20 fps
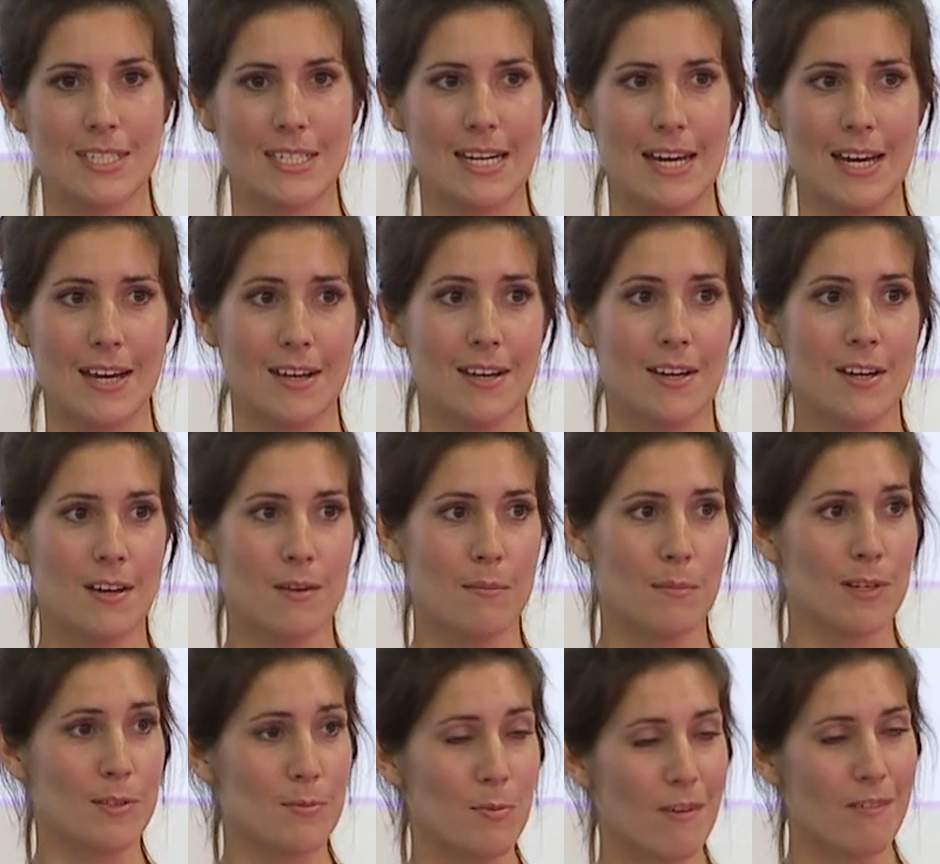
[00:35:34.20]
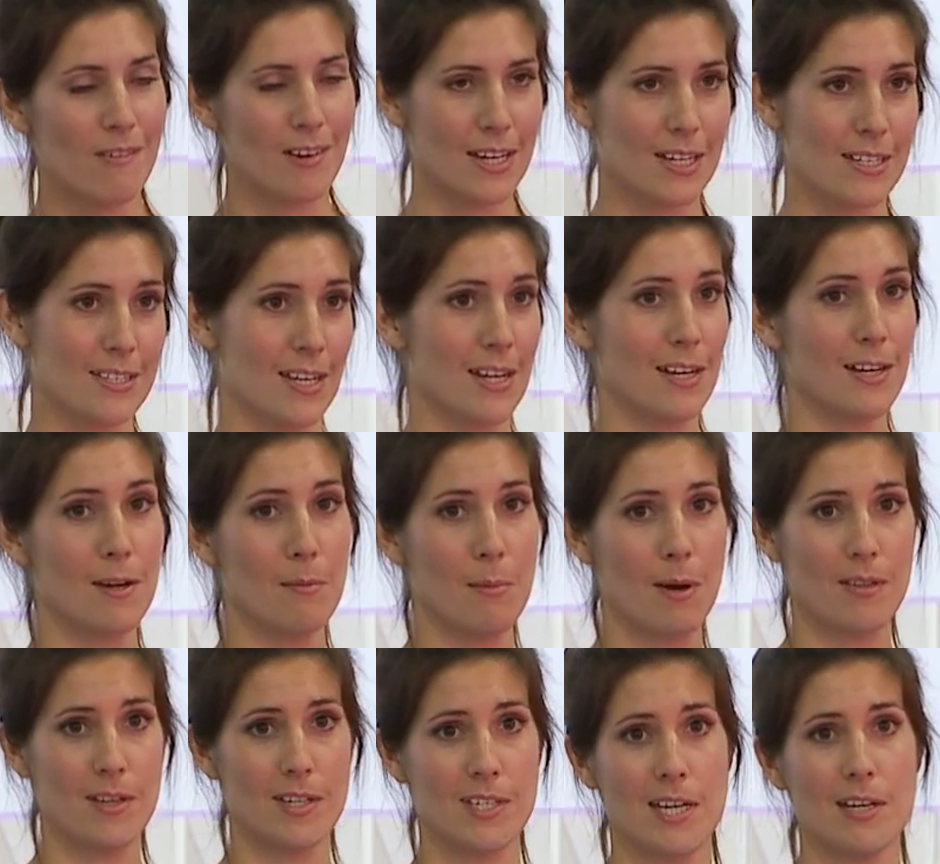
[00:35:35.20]
today, because we're very excited
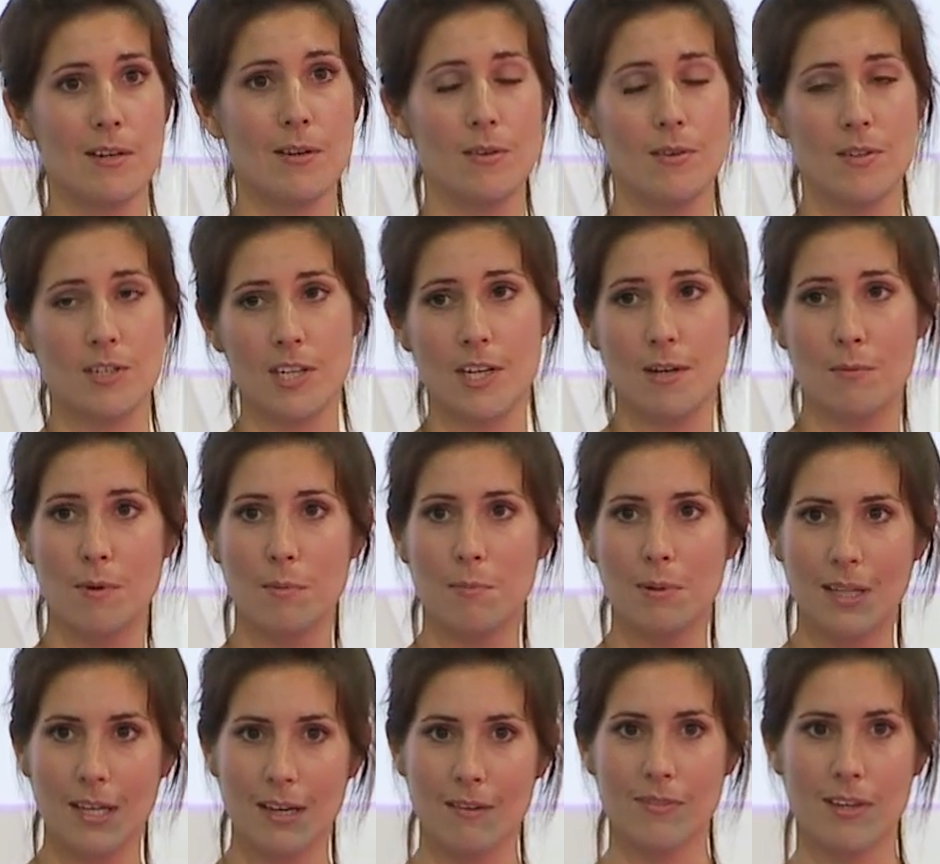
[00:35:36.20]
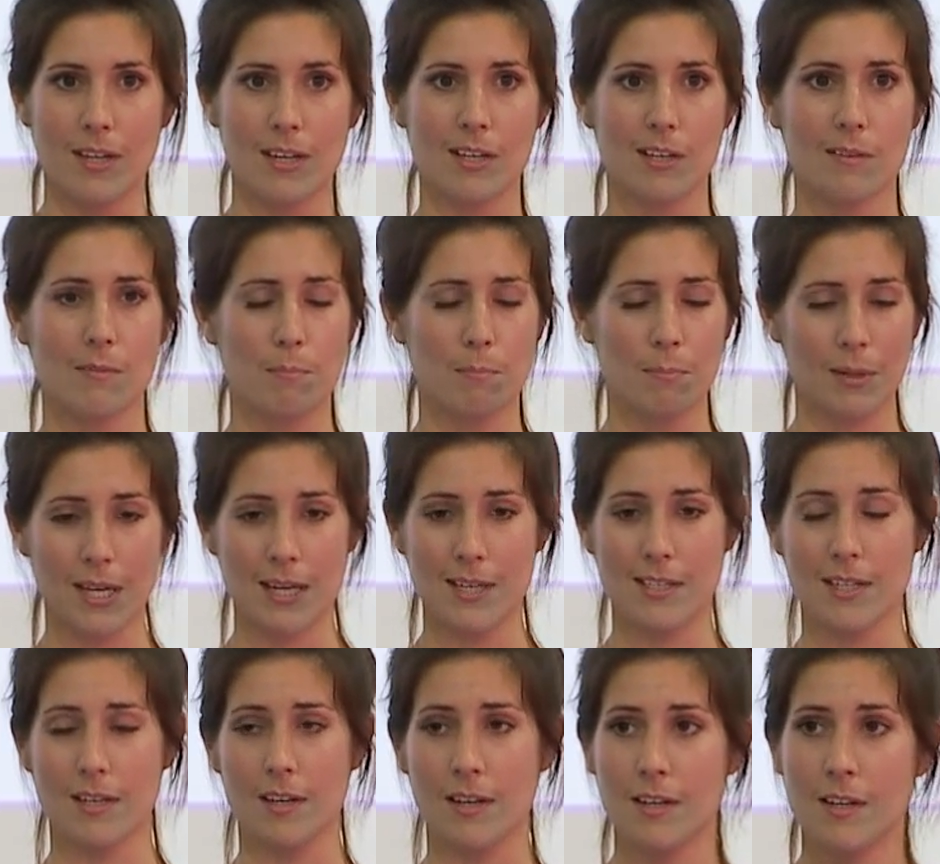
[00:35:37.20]
about the technology and we believe that it
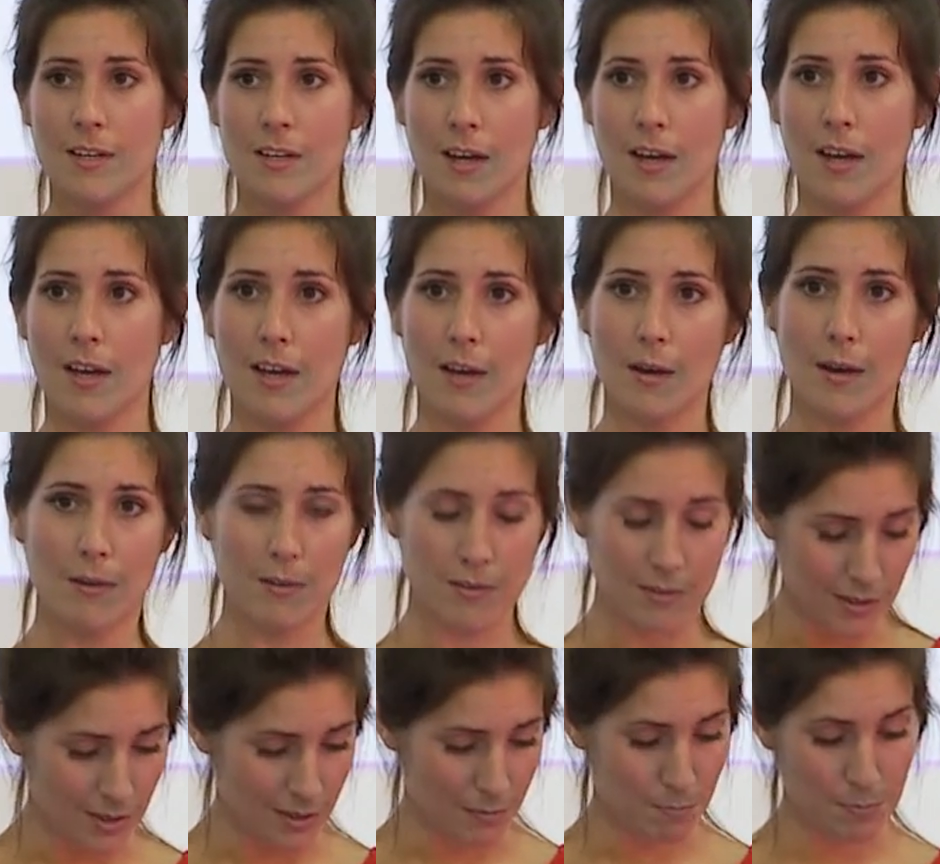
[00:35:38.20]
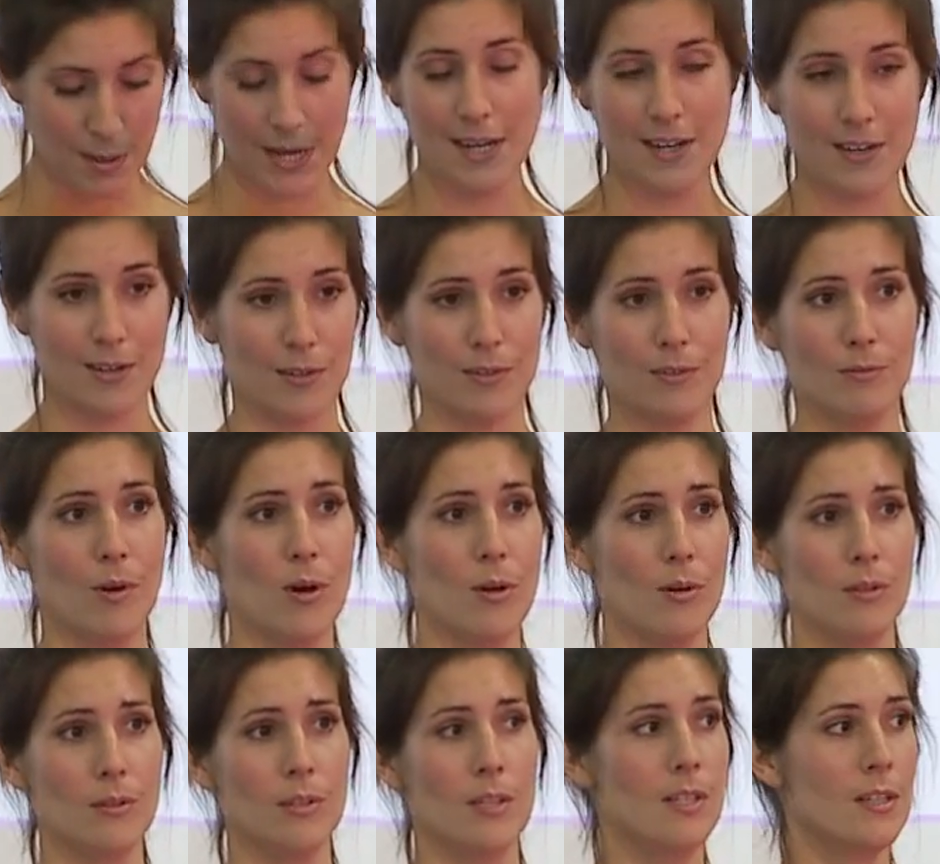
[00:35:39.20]
plays a pinnacle
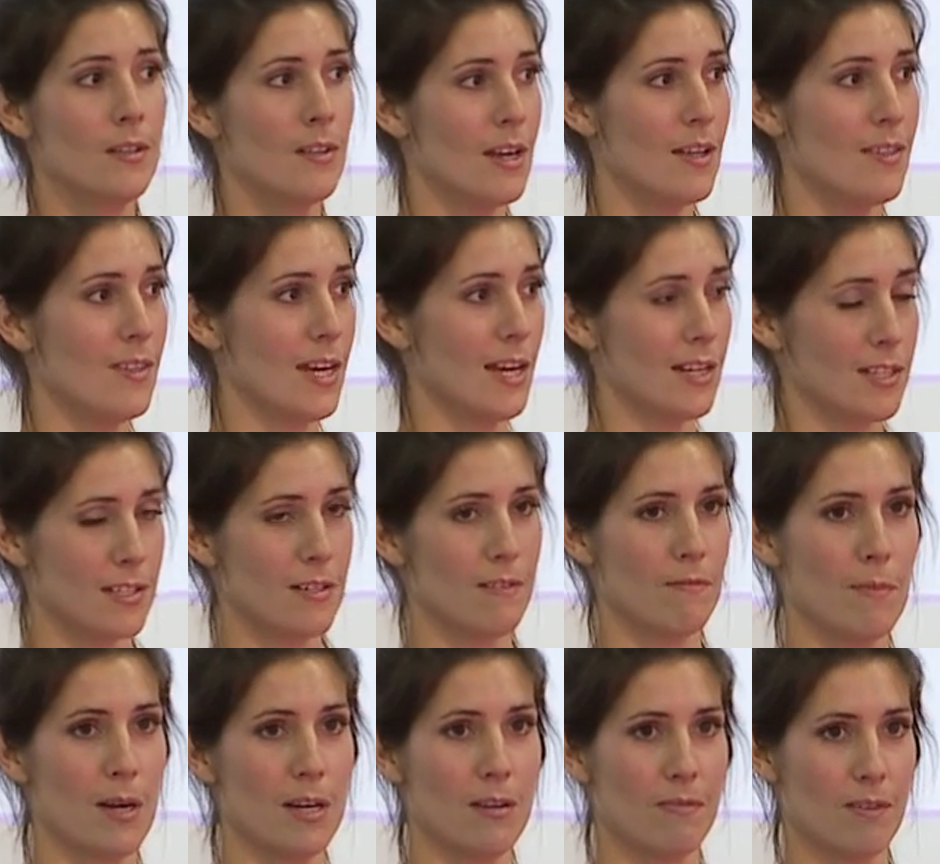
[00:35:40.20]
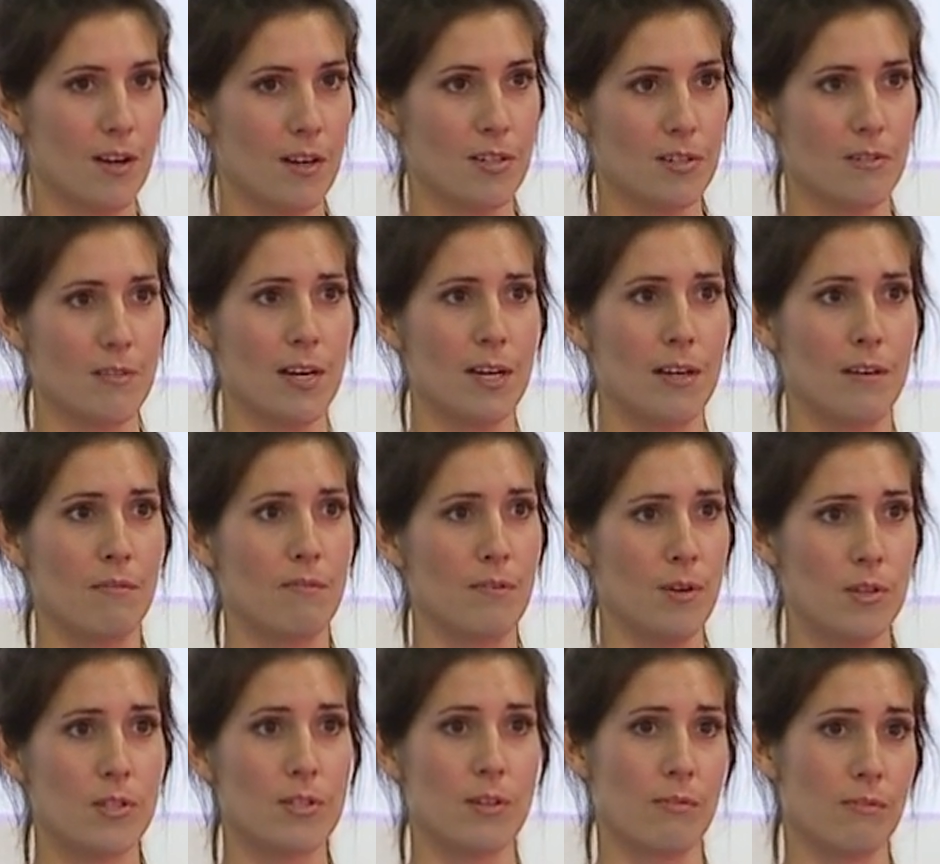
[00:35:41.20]
role in the additive manufacturing
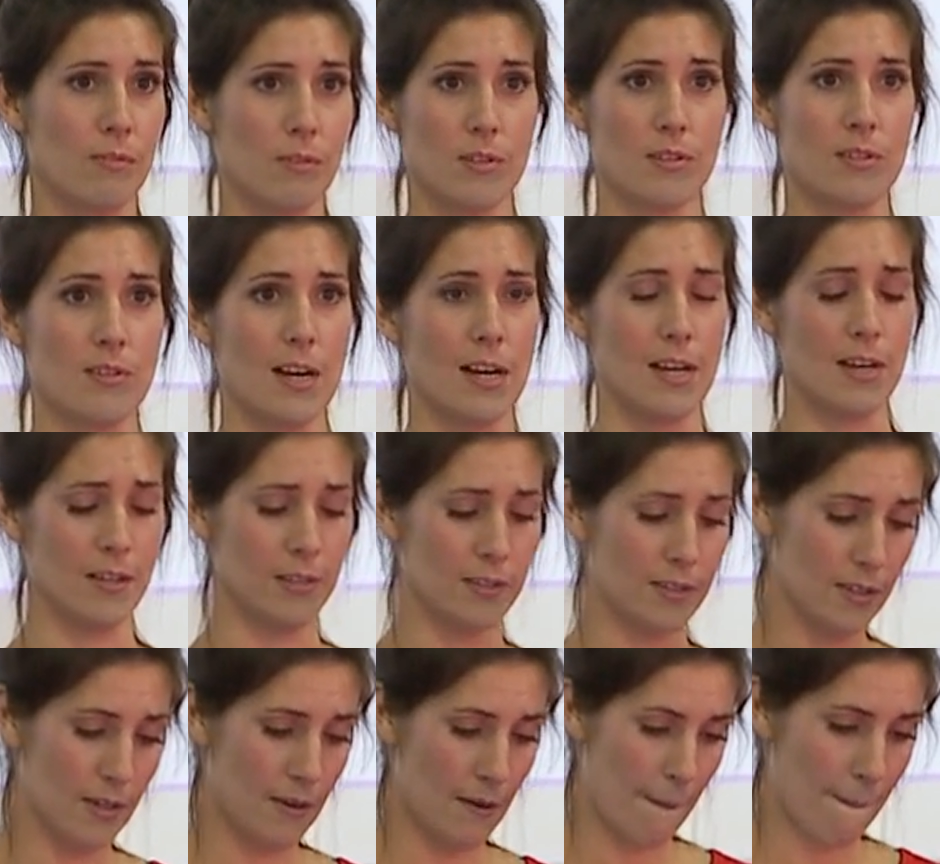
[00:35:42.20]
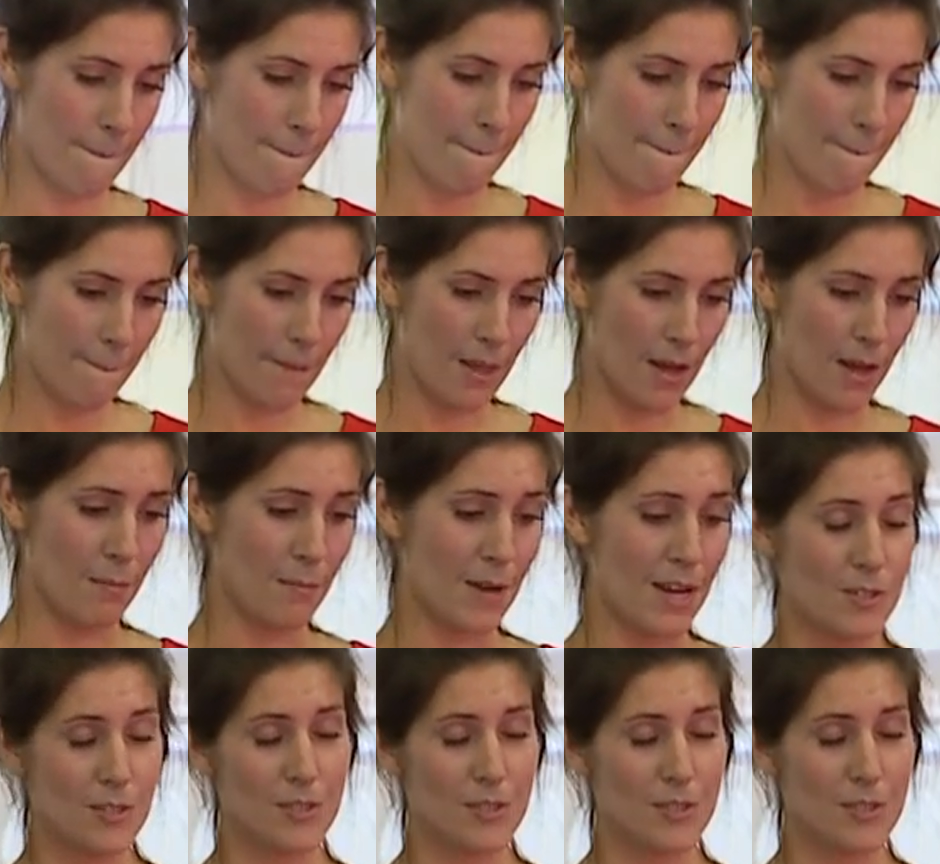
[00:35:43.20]
future for Australia. I